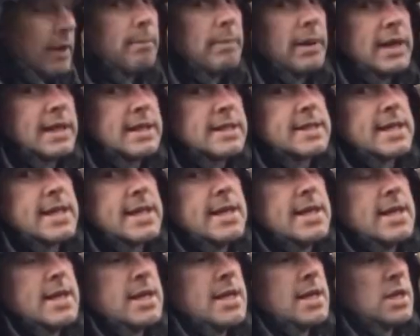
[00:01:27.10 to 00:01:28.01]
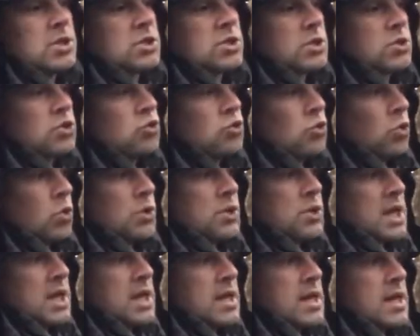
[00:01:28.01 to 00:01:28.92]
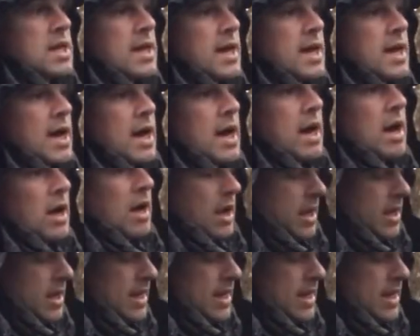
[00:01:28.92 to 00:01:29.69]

bait in just draws in a, an